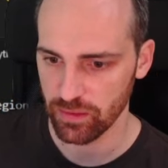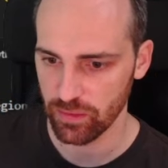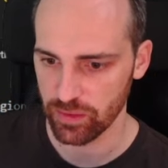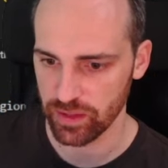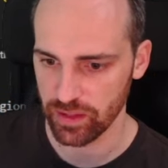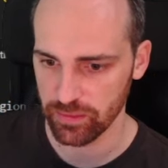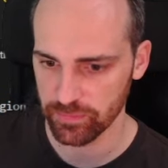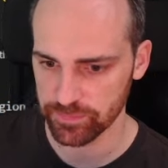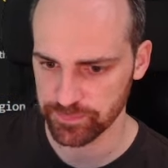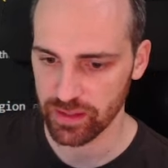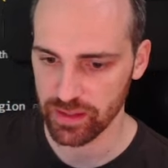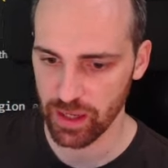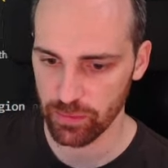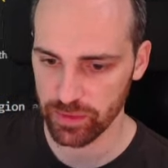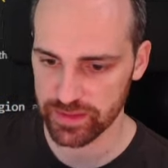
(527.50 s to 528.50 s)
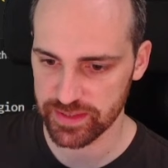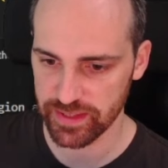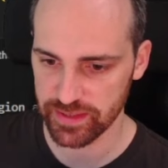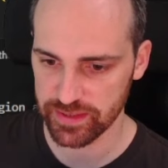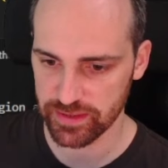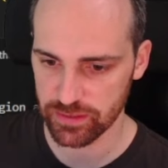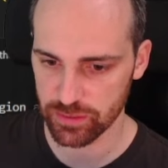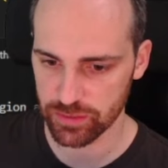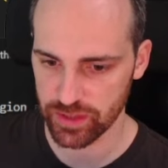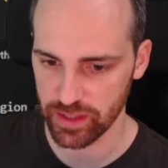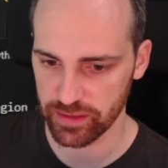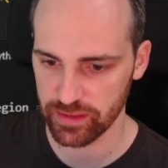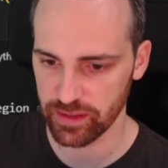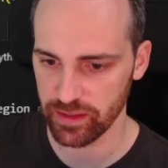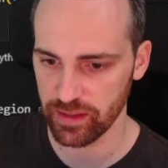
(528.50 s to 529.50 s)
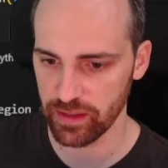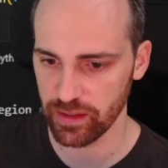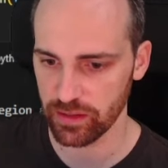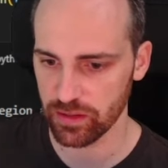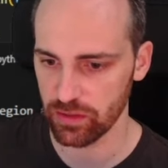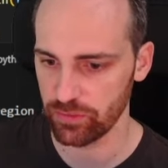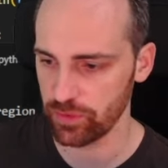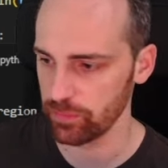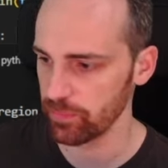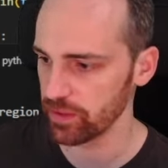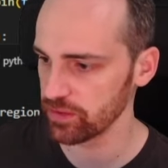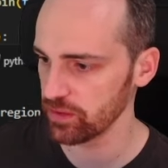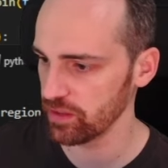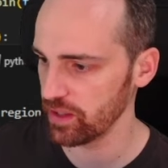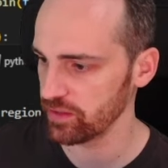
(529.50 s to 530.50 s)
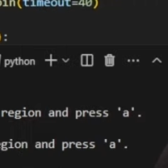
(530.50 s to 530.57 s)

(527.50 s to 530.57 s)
Okay, now it says to select the confirm button,